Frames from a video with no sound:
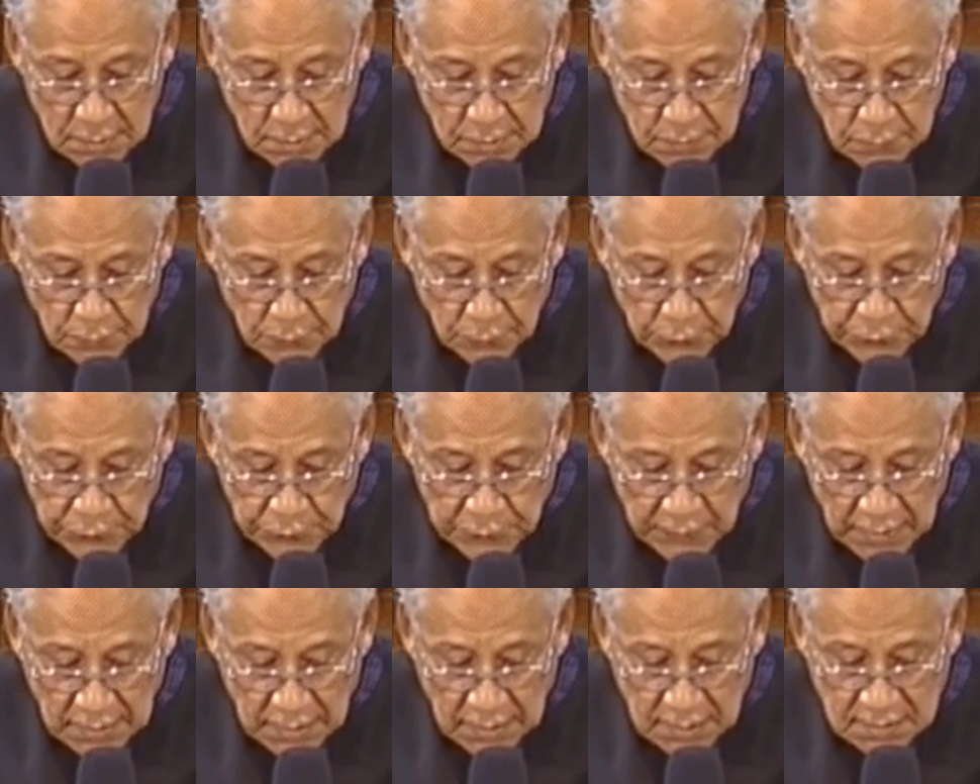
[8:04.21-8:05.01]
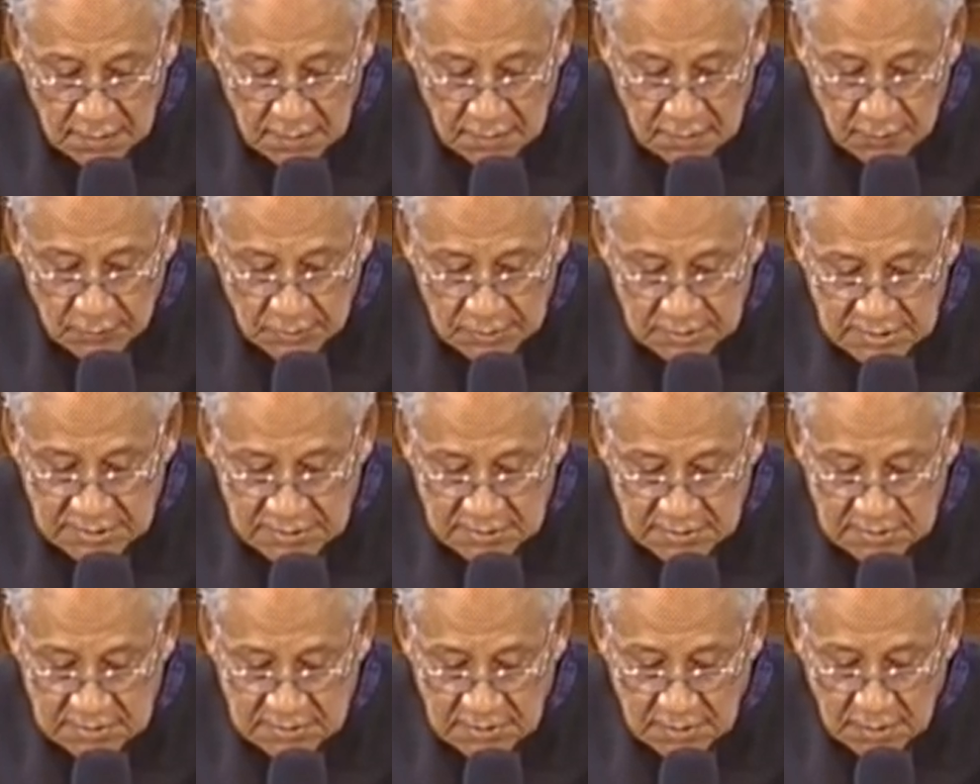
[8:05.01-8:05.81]
through faith which
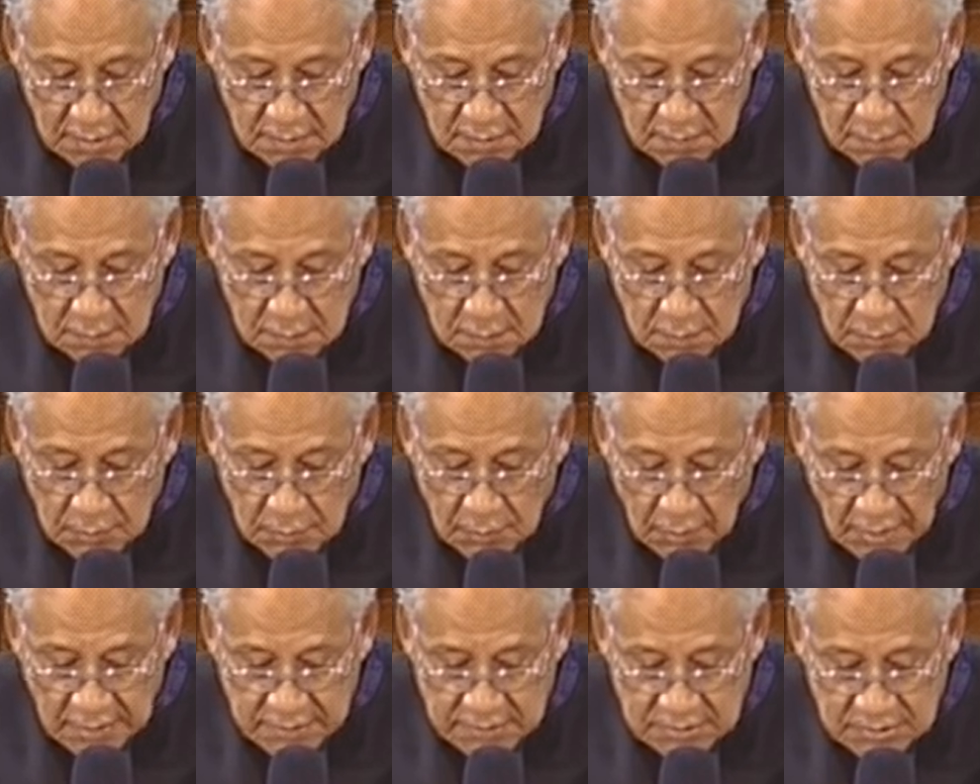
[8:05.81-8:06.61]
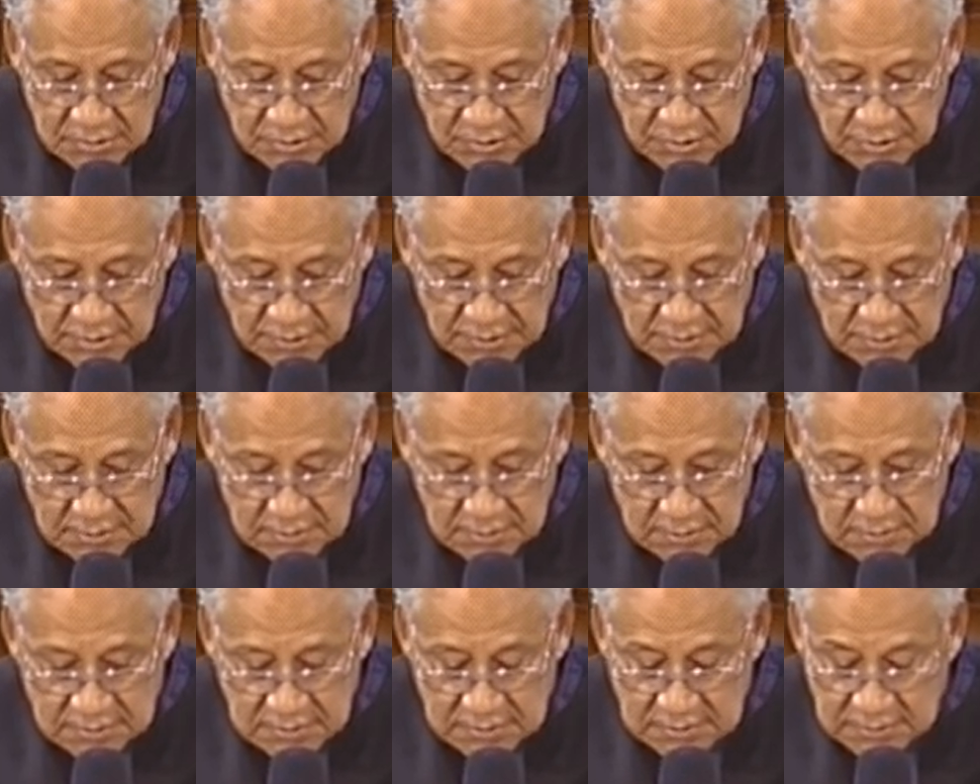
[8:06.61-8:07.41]
is in Christ
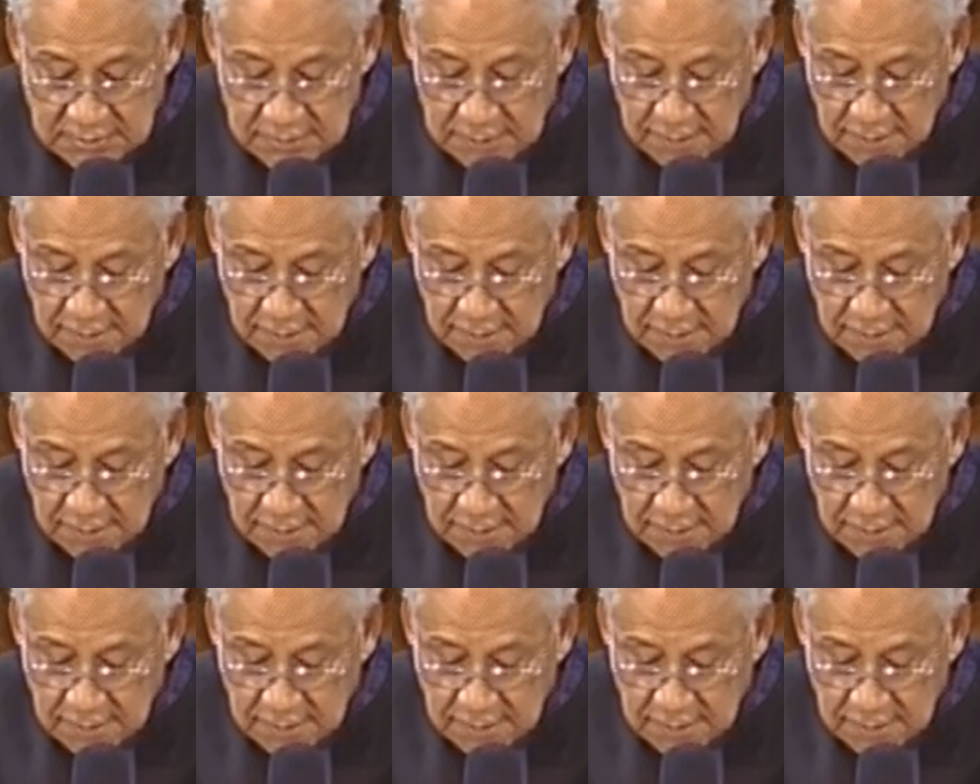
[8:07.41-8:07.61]
Jesus.